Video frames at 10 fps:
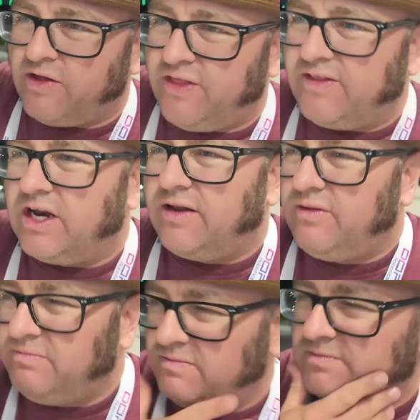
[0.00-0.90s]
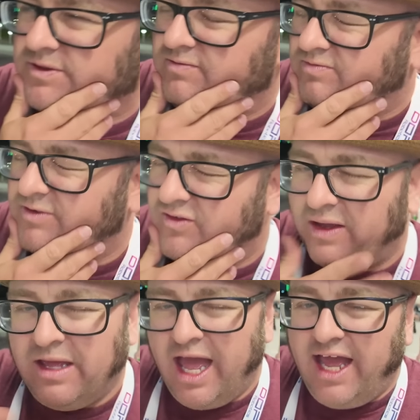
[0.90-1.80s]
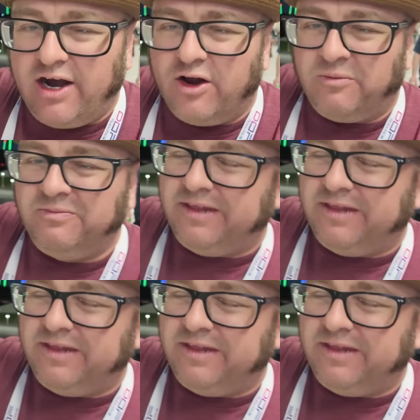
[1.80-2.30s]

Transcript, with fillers: I think that I does that. I don't know.